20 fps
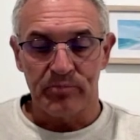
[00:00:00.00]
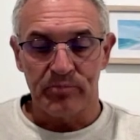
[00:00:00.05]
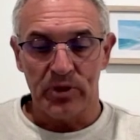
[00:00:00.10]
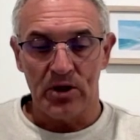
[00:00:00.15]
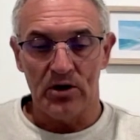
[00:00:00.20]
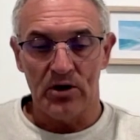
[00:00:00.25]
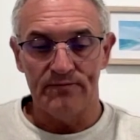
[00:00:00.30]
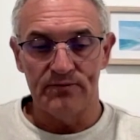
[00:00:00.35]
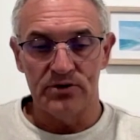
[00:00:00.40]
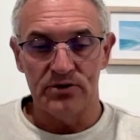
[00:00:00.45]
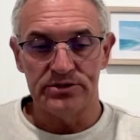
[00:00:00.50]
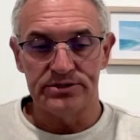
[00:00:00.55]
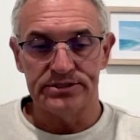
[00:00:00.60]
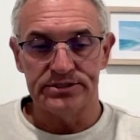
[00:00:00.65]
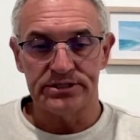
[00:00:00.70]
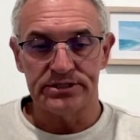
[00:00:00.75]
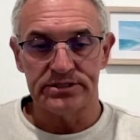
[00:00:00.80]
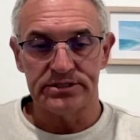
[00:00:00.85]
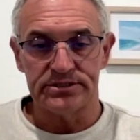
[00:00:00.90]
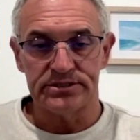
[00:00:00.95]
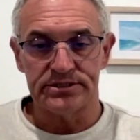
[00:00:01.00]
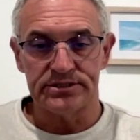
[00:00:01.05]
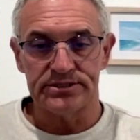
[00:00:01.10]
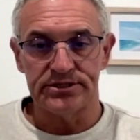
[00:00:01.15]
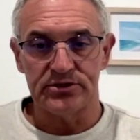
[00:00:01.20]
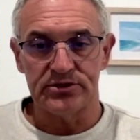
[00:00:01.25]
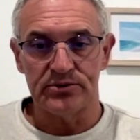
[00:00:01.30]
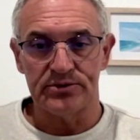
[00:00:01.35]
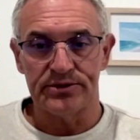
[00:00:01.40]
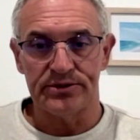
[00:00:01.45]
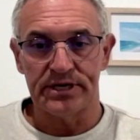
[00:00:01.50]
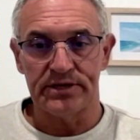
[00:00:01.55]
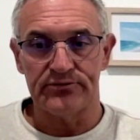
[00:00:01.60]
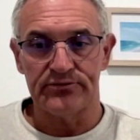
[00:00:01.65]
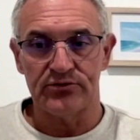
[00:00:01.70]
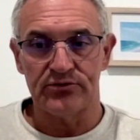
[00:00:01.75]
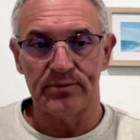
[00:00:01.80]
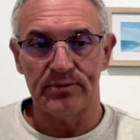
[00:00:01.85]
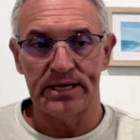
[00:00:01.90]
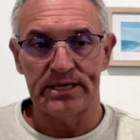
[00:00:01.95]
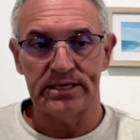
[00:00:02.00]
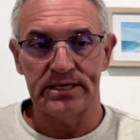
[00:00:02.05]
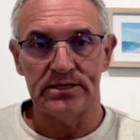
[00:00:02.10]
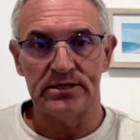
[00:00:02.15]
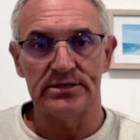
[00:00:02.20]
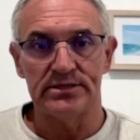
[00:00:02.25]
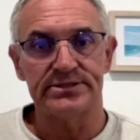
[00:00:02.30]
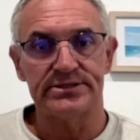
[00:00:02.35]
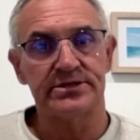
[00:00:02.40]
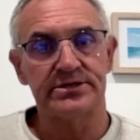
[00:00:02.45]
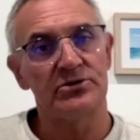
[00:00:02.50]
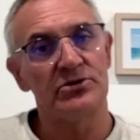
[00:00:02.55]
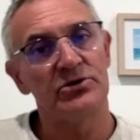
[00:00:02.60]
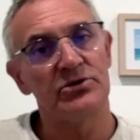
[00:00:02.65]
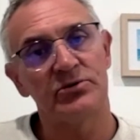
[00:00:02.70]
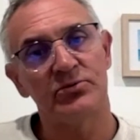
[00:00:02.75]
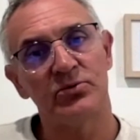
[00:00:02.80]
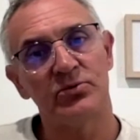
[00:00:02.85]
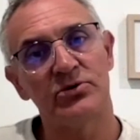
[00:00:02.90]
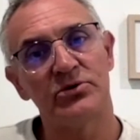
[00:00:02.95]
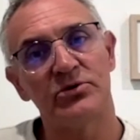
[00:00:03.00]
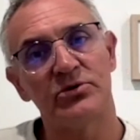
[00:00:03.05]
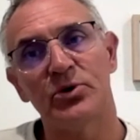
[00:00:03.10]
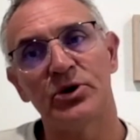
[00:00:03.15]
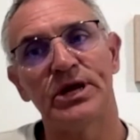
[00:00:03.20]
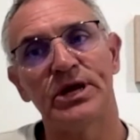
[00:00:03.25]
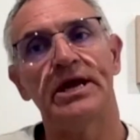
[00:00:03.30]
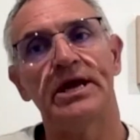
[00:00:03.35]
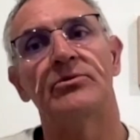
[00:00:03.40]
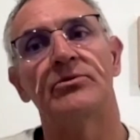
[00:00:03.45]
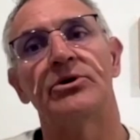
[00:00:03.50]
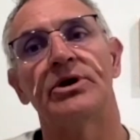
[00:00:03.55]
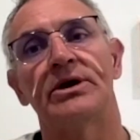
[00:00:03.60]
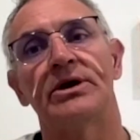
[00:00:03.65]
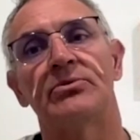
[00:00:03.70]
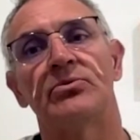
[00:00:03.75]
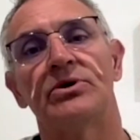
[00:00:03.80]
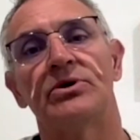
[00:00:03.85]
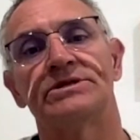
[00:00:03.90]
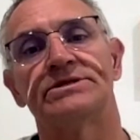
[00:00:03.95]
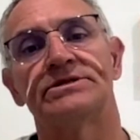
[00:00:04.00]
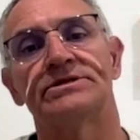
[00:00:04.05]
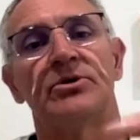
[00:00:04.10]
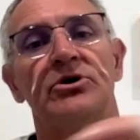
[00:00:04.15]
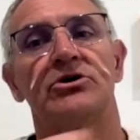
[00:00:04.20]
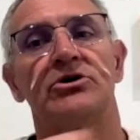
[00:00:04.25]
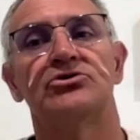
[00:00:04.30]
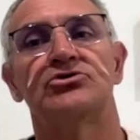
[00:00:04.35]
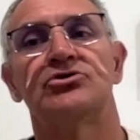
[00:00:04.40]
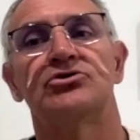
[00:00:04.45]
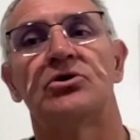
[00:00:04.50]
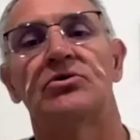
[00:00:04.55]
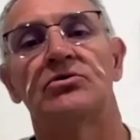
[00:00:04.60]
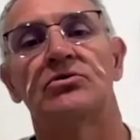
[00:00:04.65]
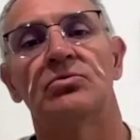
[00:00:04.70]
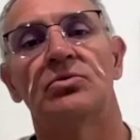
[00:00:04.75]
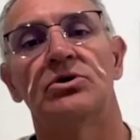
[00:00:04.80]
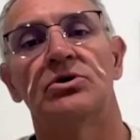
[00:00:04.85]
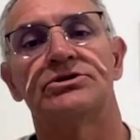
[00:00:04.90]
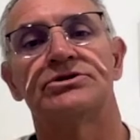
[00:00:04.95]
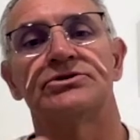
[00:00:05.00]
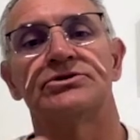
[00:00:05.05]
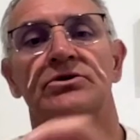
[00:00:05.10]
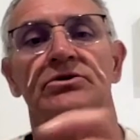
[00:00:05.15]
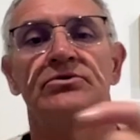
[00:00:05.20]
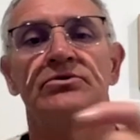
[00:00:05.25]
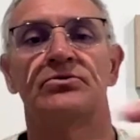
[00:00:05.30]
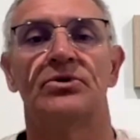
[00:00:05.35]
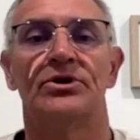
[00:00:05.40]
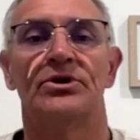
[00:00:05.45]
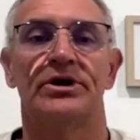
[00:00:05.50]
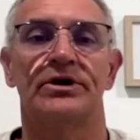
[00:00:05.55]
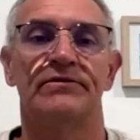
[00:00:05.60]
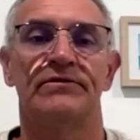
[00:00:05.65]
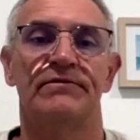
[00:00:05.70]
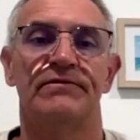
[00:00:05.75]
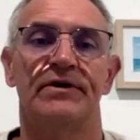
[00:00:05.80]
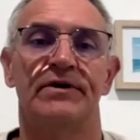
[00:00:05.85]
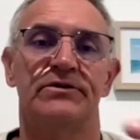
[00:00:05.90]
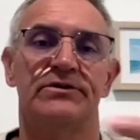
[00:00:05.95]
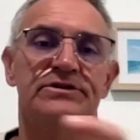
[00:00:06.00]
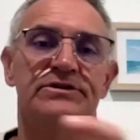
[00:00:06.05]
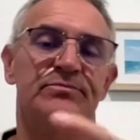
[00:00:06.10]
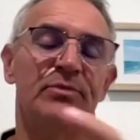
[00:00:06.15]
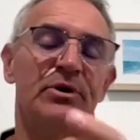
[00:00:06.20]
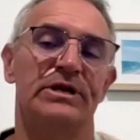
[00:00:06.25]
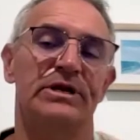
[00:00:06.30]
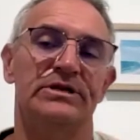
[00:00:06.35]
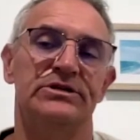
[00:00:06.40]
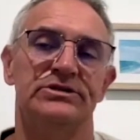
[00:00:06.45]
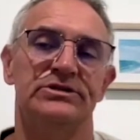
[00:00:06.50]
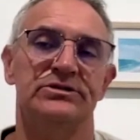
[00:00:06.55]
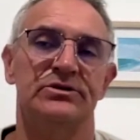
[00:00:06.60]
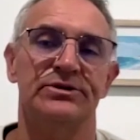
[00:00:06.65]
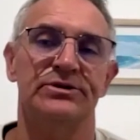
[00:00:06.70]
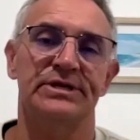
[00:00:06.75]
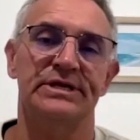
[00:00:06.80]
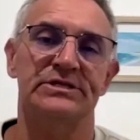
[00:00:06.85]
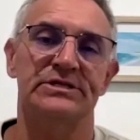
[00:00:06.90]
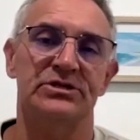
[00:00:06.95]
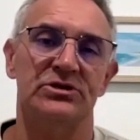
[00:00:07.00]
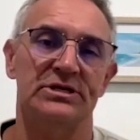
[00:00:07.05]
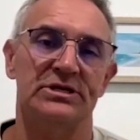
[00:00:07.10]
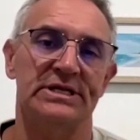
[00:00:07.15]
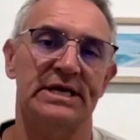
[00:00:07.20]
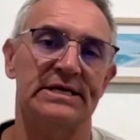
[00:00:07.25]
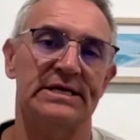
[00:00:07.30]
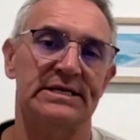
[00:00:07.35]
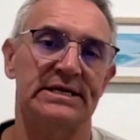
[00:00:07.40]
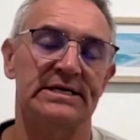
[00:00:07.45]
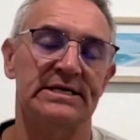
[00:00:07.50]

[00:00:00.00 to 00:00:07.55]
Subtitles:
I've learned to deal with that through making lists and working out what is in my control and what's not, and what I can focus my energies on, things like that.